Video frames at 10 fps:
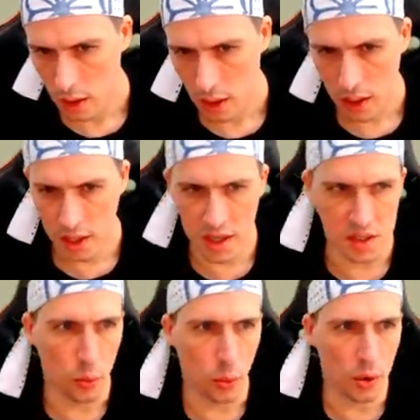I need
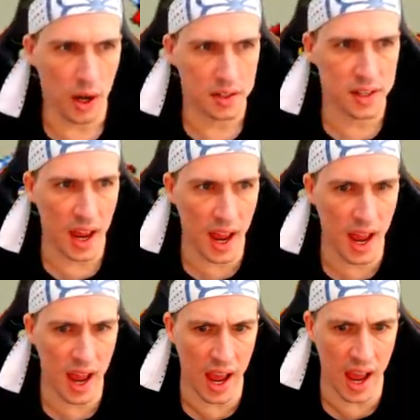some water.
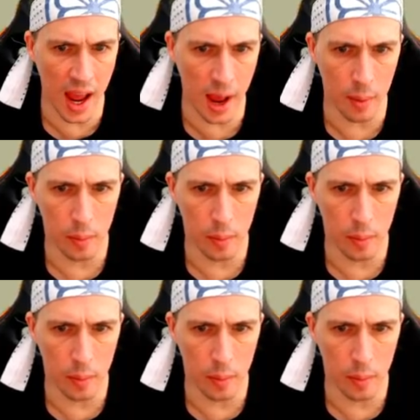Damn!